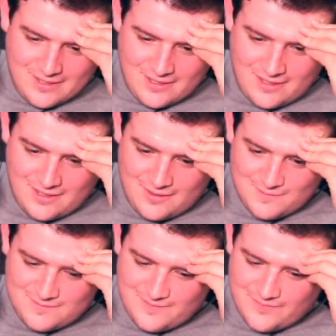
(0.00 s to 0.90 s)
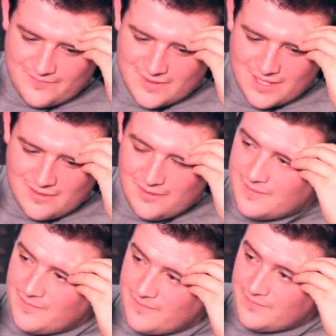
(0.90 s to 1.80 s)
would suit
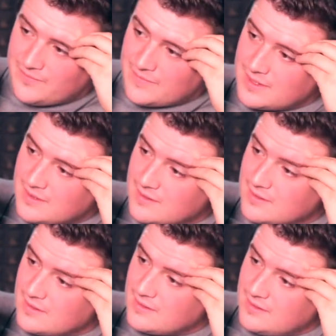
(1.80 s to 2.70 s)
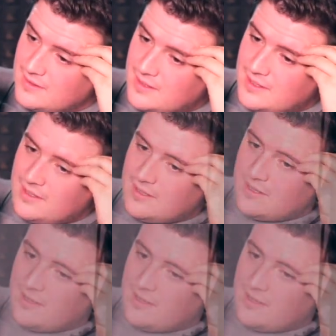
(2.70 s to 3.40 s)
your dancing skills perfectly. Tracksuit.